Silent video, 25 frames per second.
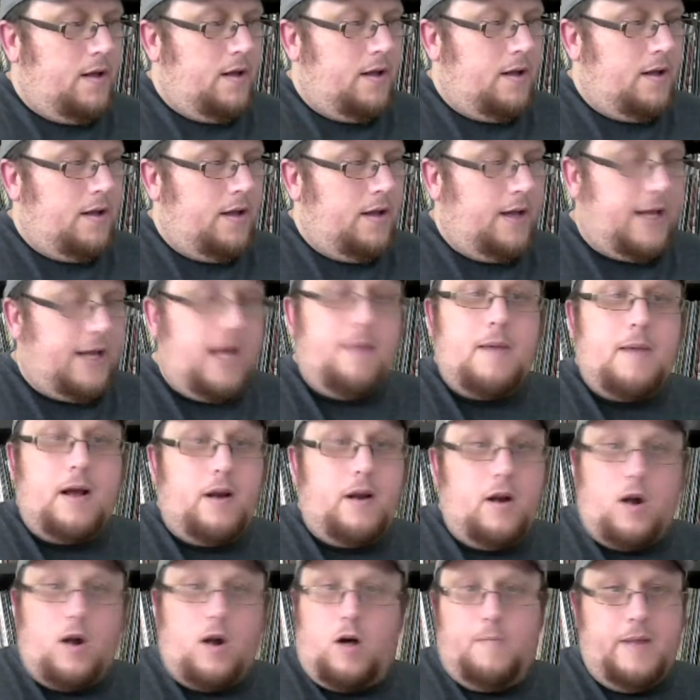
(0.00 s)
It came out
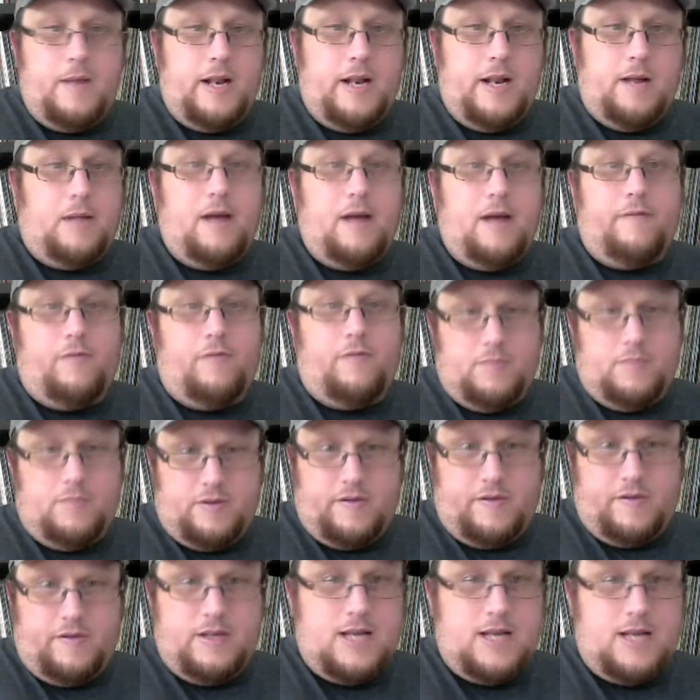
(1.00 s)
on all media platforms
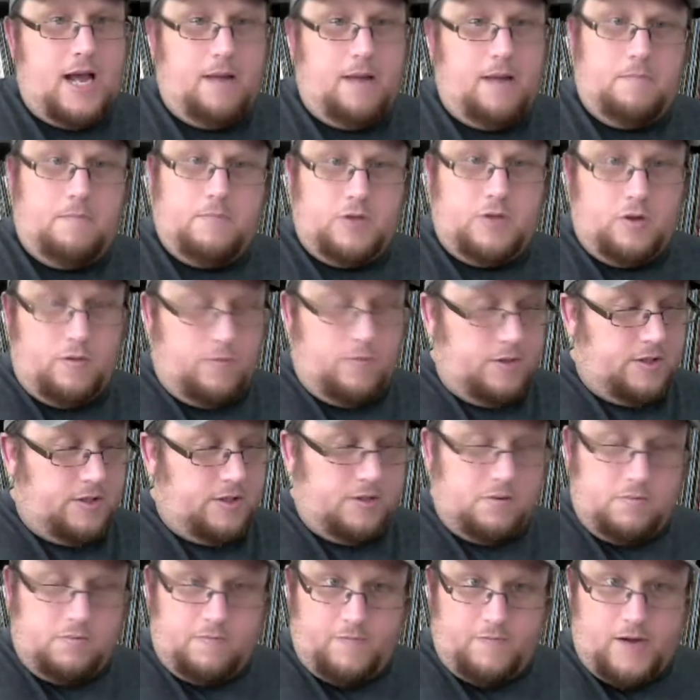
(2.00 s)
of the time. So it
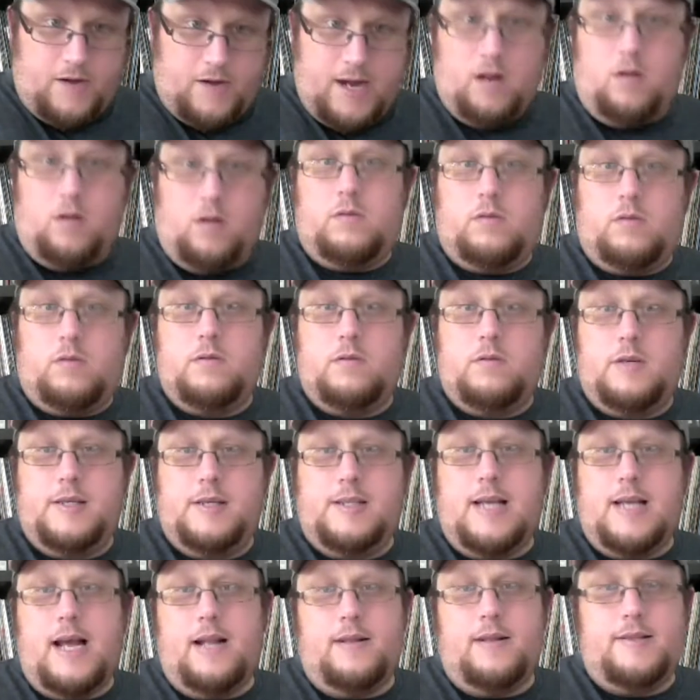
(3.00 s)
was vinyl,
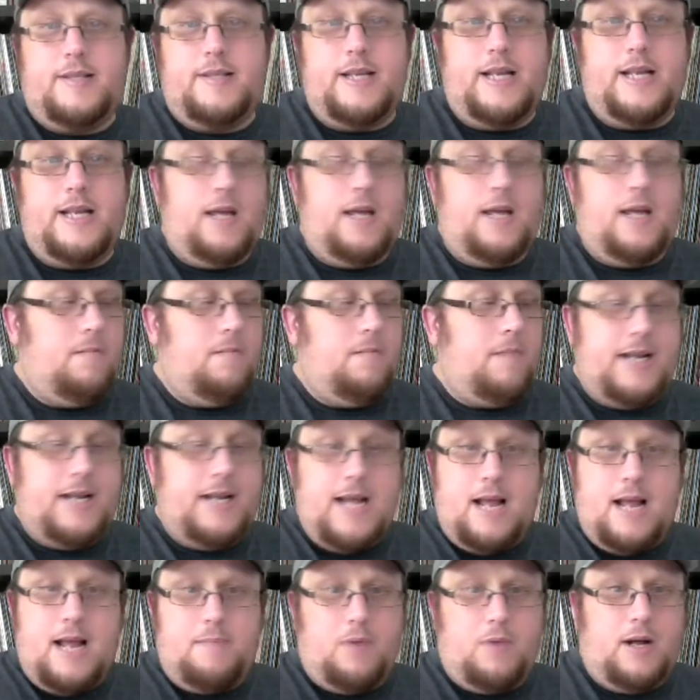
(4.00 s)
cassette, and CD. My
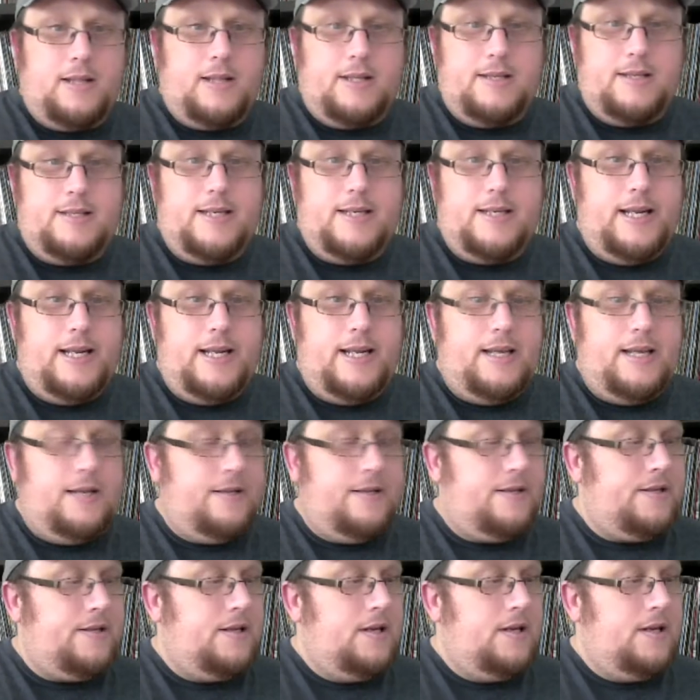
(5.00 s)
dad bought the
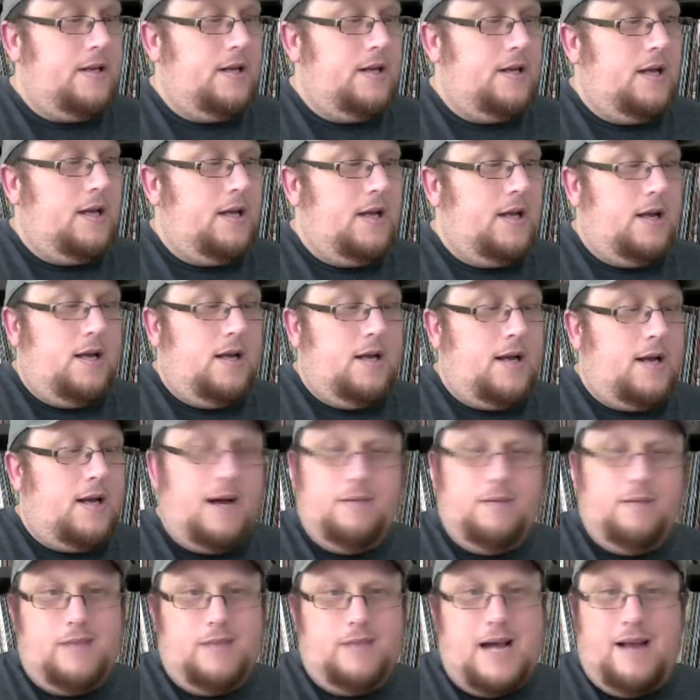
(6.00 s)
CDs.
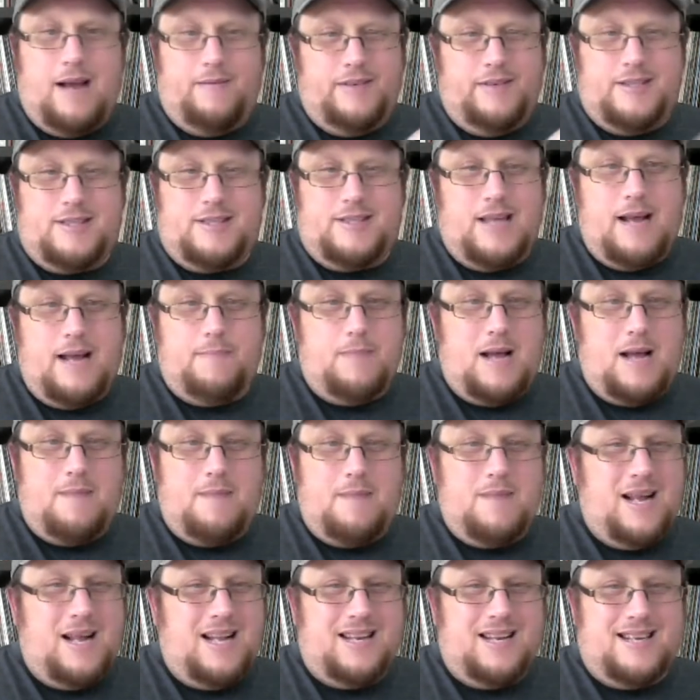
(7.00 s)
I'm
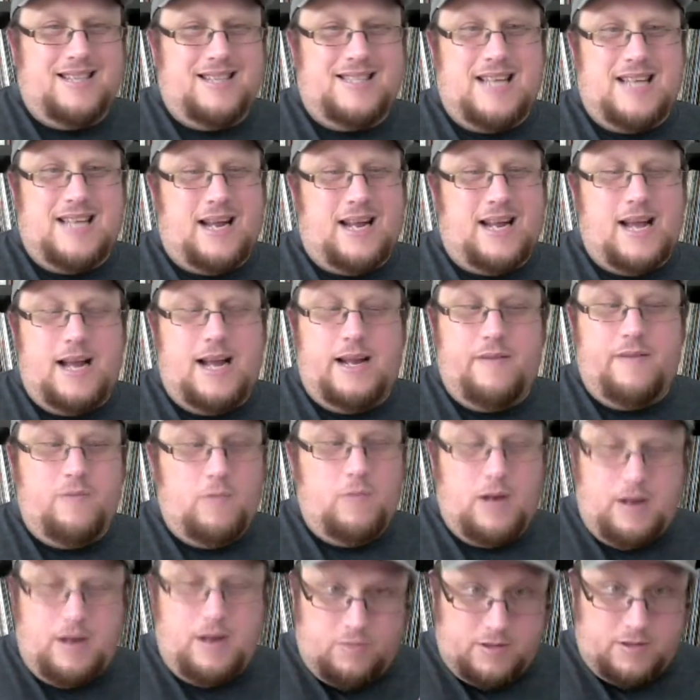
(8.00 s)
not a cassette guy. Even
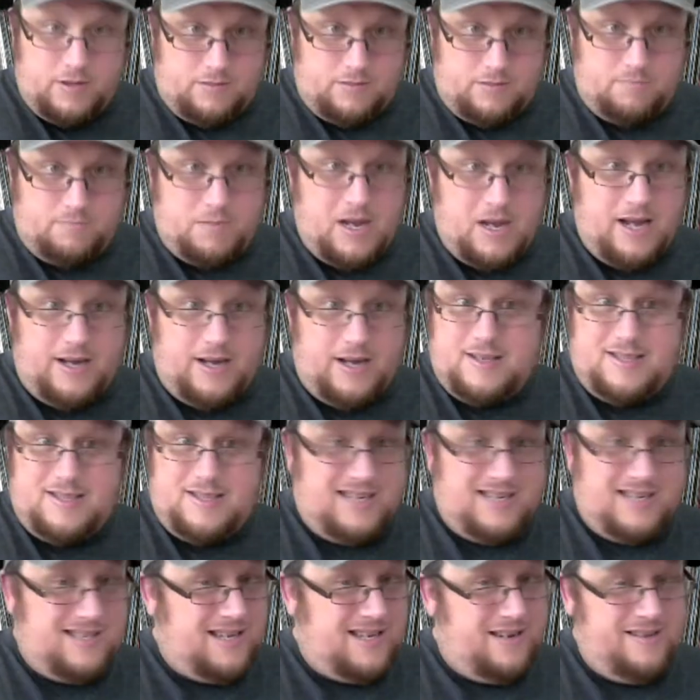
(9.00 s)
when I was buying
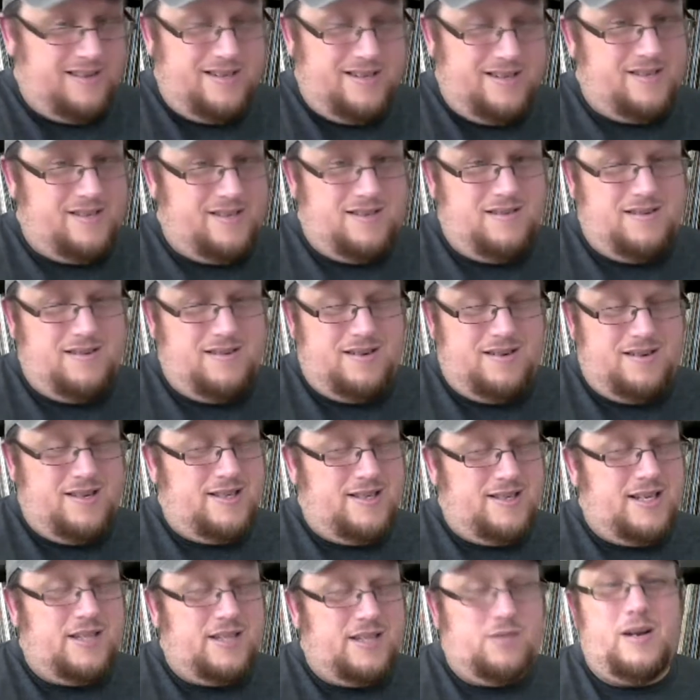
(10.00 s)
cassettes,
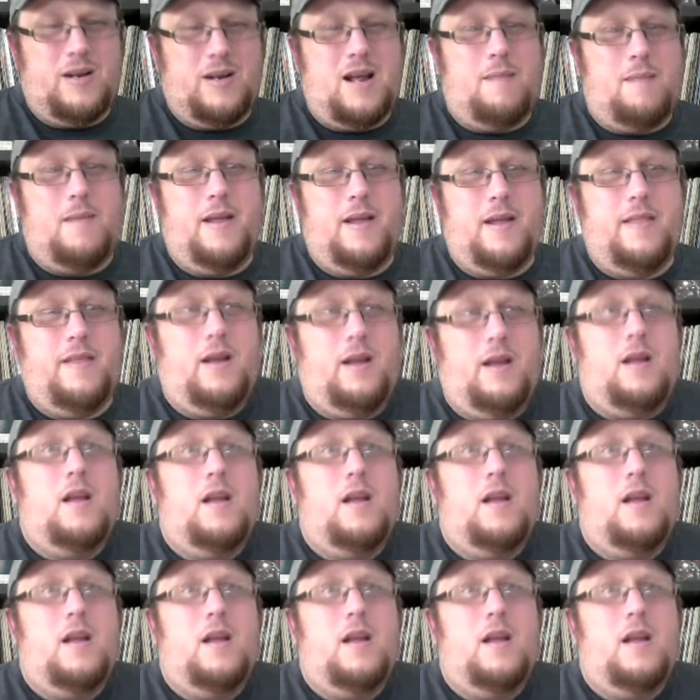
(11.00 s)
cassettes were not my thing.